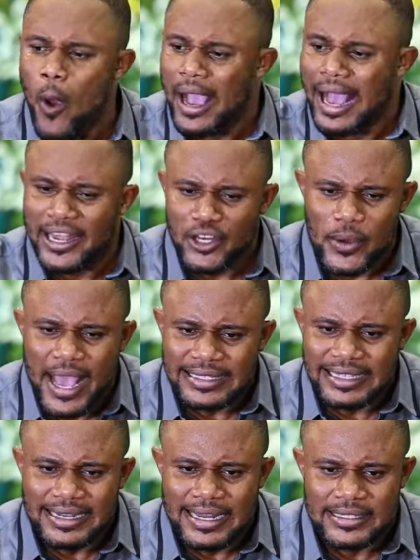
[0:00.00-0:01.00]
Where can you
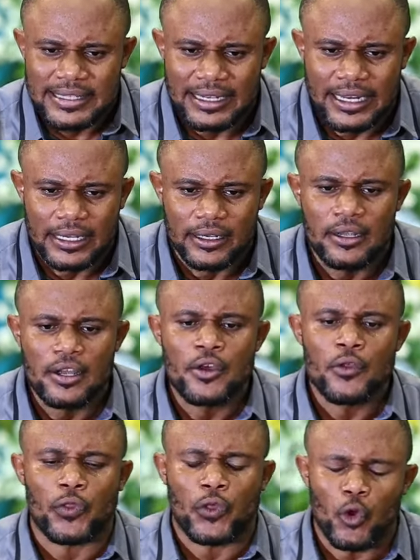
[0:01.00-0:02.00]
get understanding?
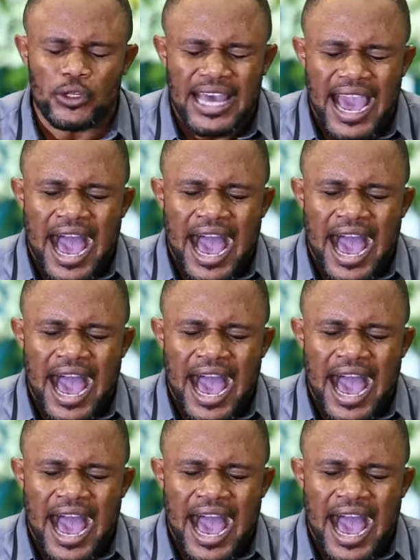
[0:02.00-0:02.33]
Through